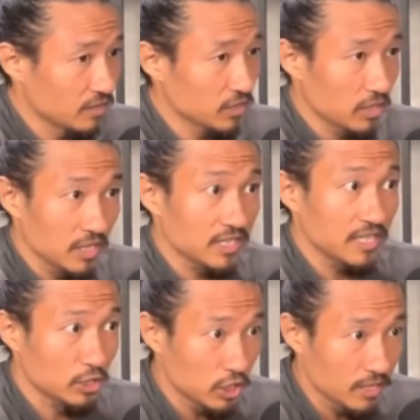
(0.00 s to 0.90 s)
I was starting to
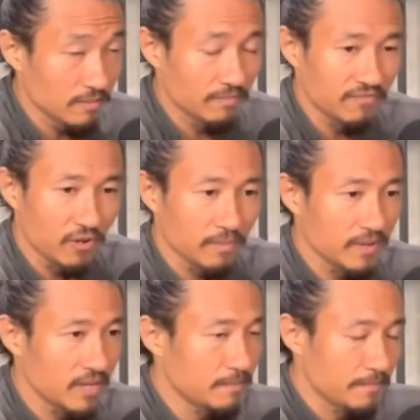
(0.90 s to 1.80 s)
see shit in front of
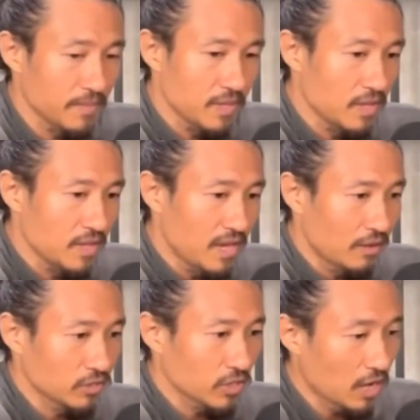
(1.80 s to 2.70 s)
me.
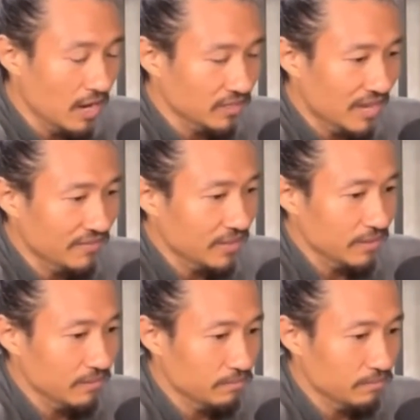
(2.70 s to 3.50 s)
I was having